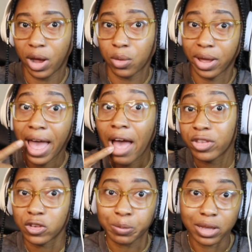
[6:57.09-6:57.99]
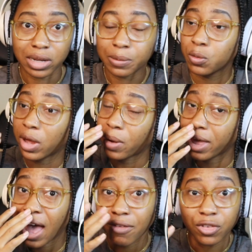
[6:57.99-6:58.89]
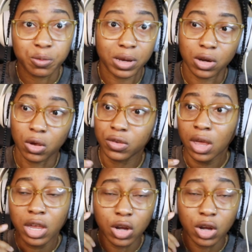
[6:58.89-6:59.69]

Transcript: Why do I have these big lips? Why do I have this big nose?